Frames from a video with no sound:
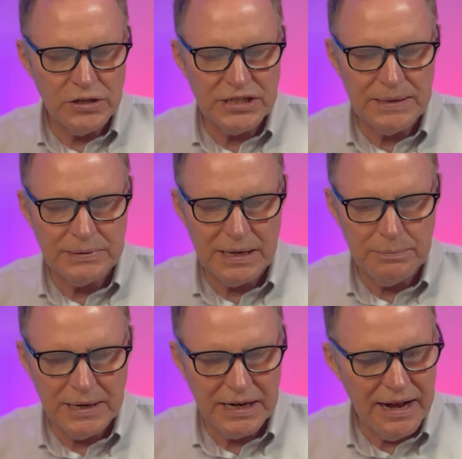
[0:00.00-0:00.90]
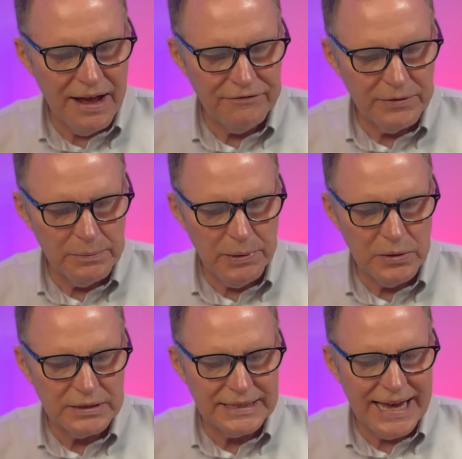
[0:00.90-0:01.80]
Sheepshead being caught from the
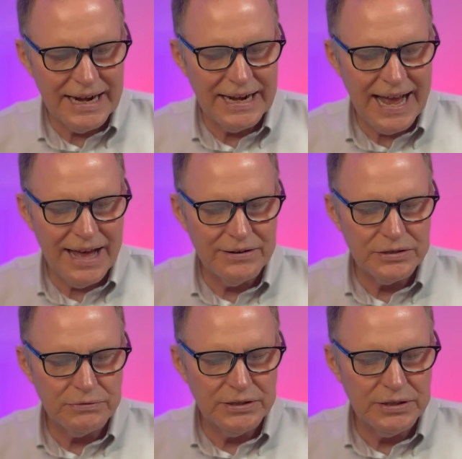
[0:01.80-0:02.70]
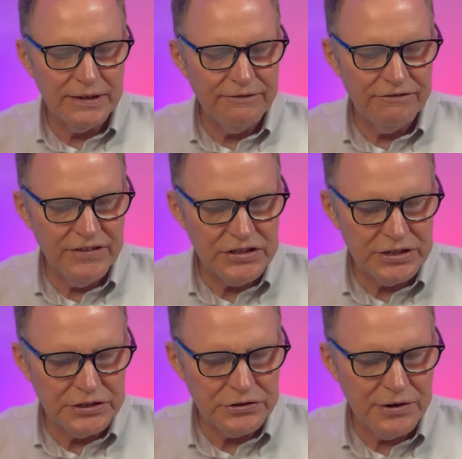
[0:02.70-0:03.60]
boats down in Hatteras. Real good
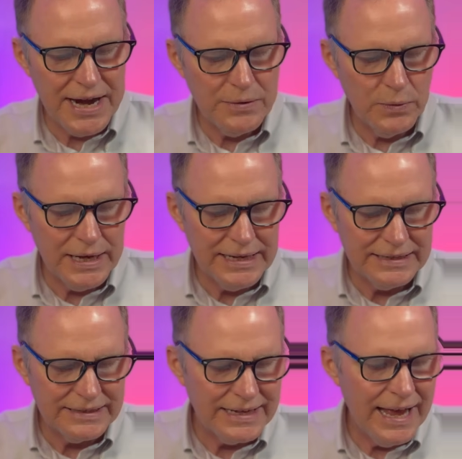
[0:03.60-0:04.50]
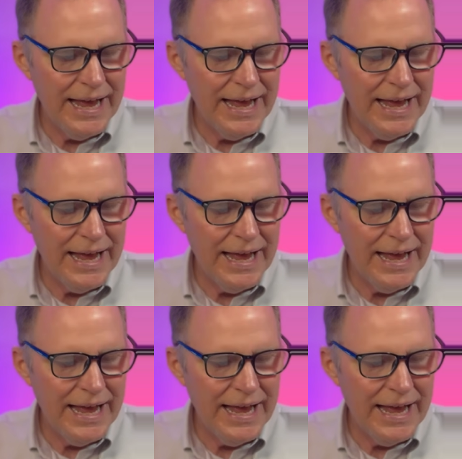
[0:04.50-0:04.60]
fishing. Trade winds.